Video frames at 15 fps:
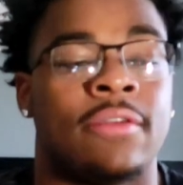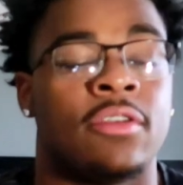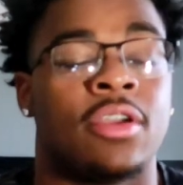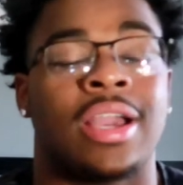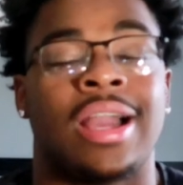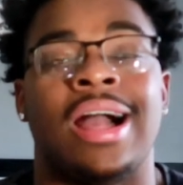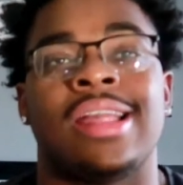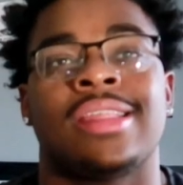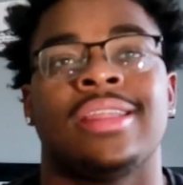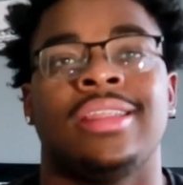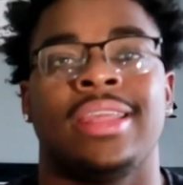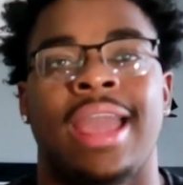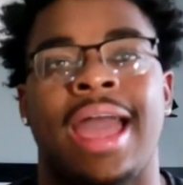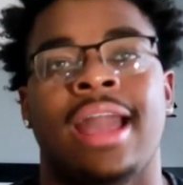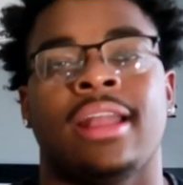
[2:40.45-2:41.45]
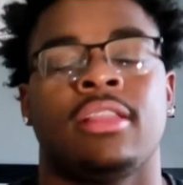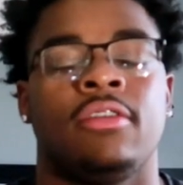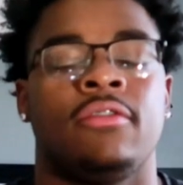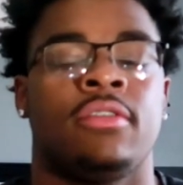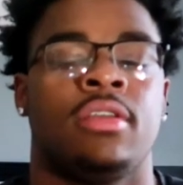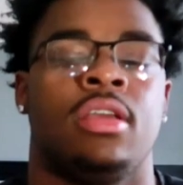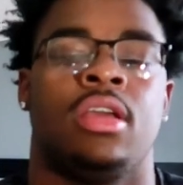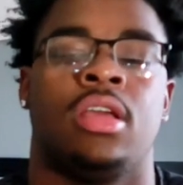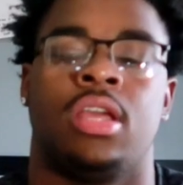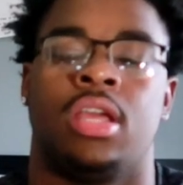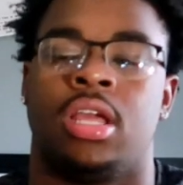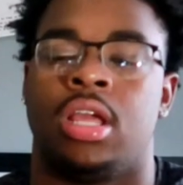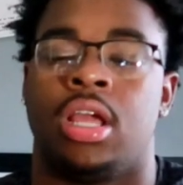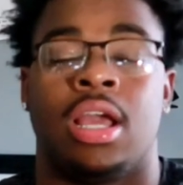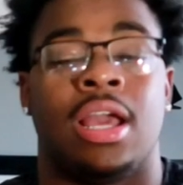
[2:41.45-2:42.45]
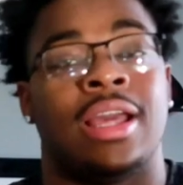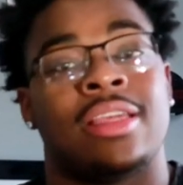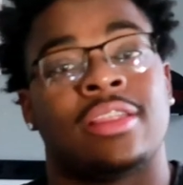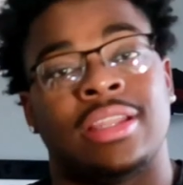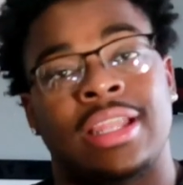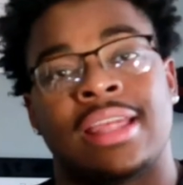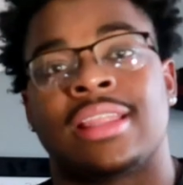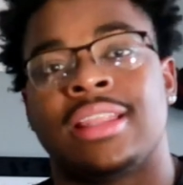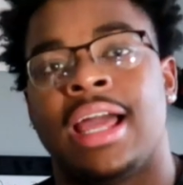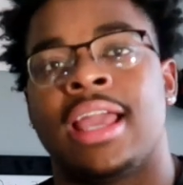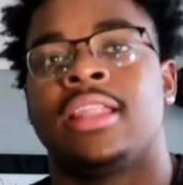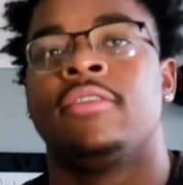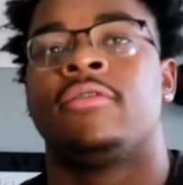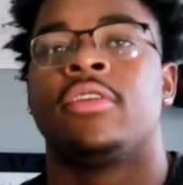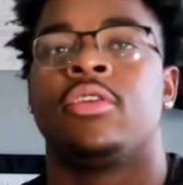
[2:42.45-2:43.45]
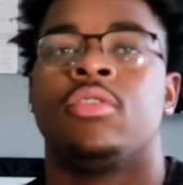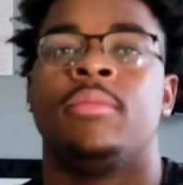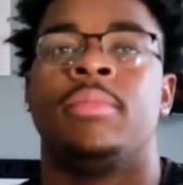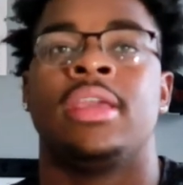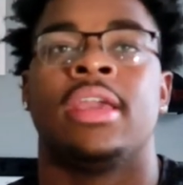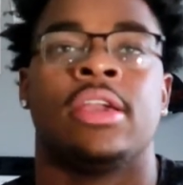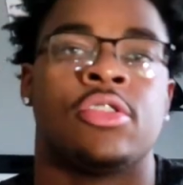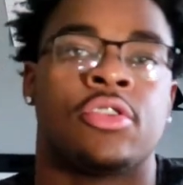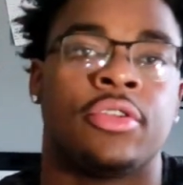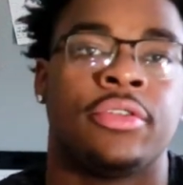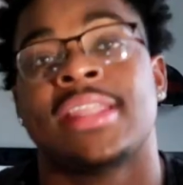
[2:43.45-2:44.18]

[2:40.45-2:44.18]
If you're constantly active it's less likely for you to be injured.